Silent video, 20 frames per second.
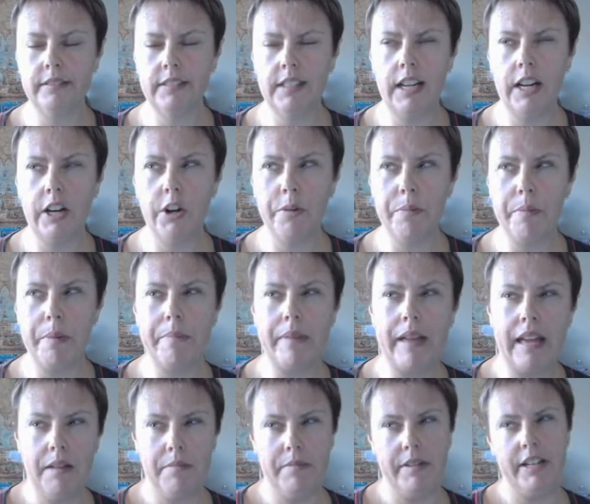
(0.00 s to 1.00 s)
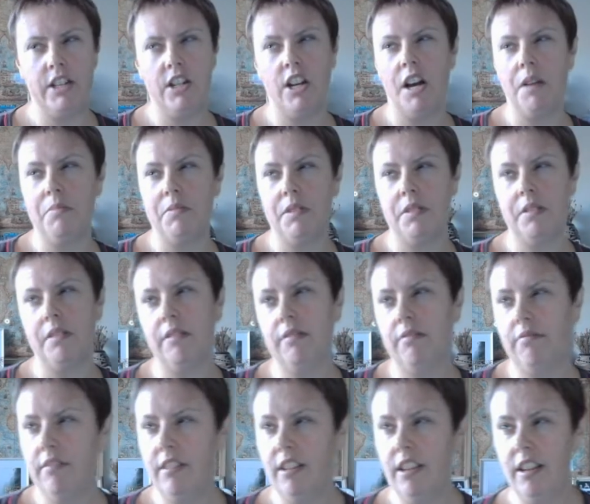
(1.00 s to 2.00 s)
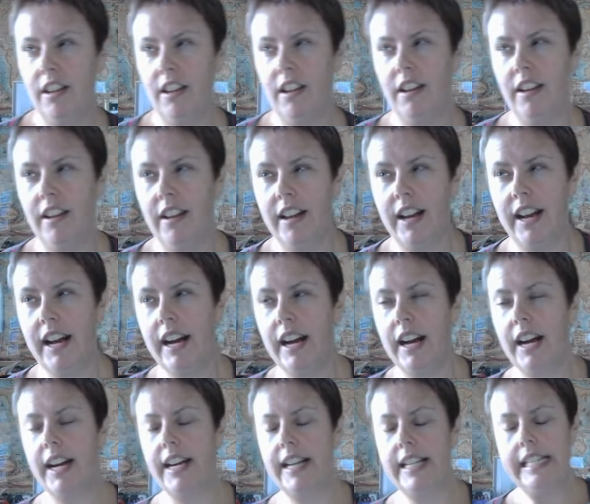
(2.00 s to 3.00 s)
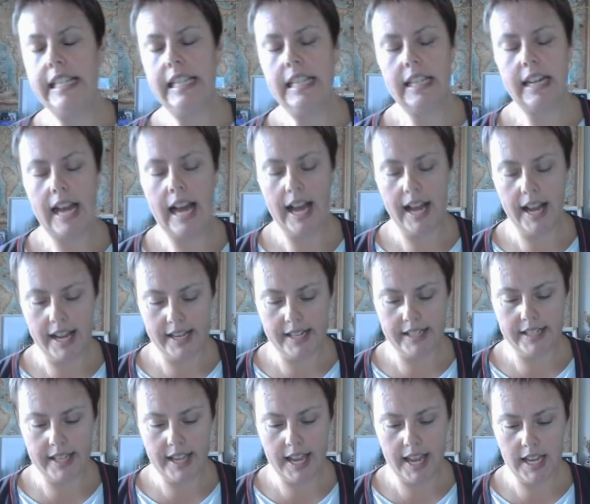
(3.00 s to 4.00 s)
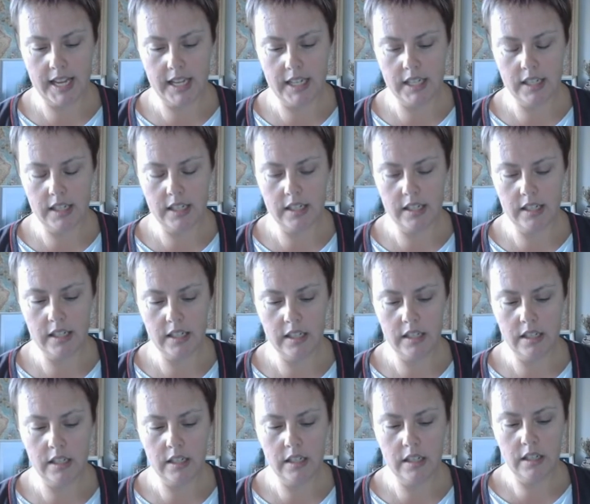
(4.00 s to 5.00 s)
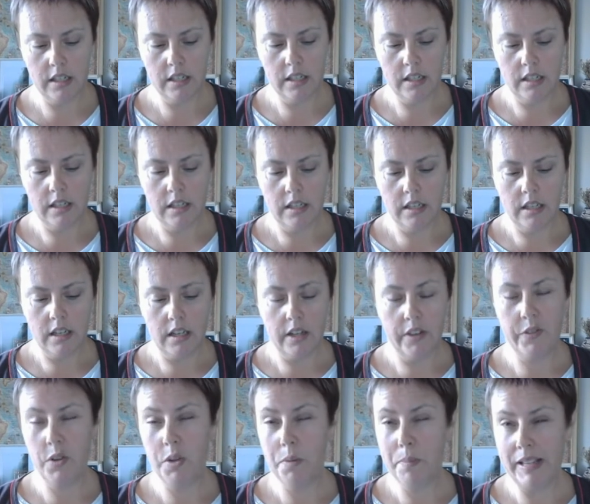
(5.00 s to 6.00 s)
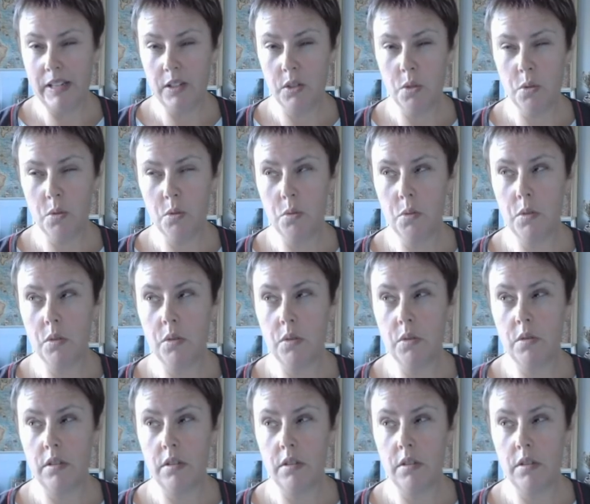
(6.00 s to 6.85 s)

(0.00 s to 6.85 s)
my scissors a few times. I can't can't remember how many times. Uh, it has